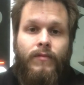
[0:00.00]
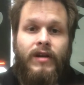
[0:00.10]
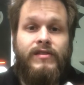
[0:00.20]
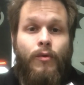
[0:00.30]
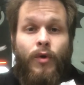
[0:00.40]

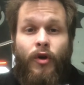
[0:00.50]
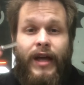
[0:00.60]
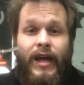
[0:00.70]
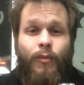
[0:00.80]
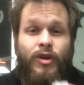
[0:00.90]
Because it will
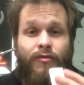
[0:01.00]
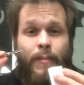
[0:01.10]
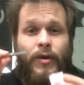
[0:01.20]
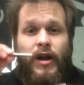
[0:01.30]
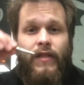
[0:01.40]
get, when you're
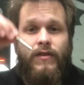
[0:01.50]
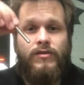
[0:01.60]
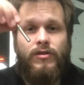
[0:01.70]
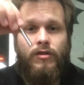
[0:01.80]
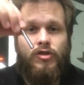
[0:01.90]
vaping on it,
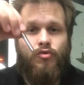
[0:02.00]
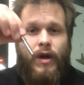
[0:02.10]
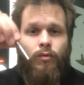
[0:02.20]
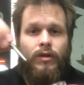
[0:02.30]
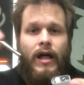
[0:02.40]
this
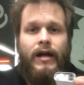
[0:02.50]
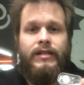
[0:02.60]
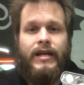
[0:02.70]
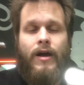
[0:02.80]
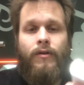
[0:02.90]
thread will lock
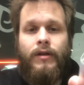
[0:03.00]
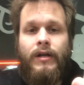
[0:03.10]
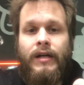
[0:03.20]
down.